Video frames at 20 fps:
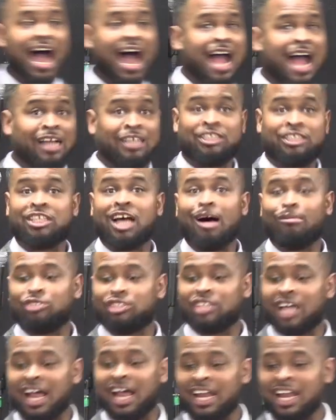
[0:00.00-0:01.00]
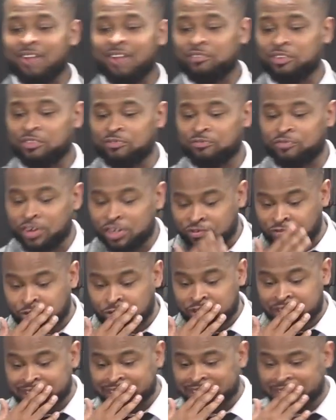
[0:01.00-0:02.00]
Psalms 11 verse 4
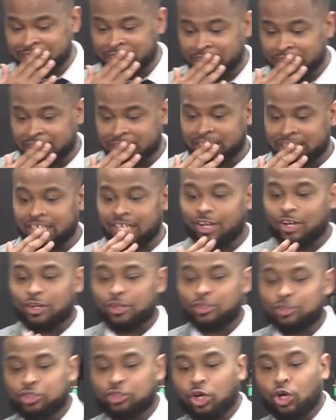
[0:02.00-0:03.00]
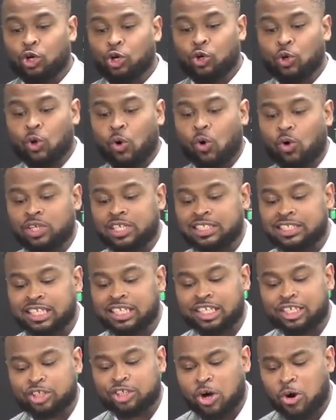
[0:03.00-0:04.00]
says this, the Lord is in
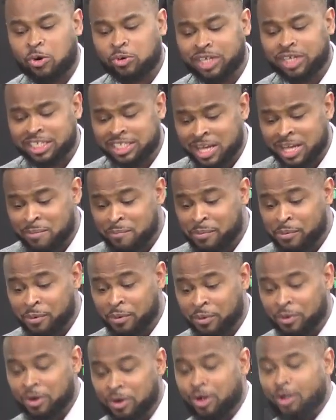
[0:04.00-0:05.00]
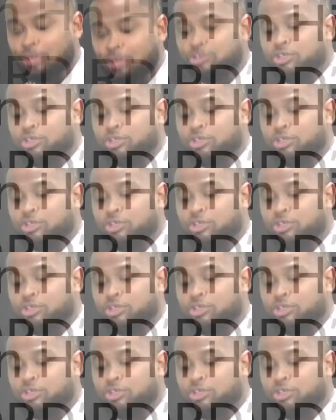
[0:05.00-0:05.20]
his holy temple. The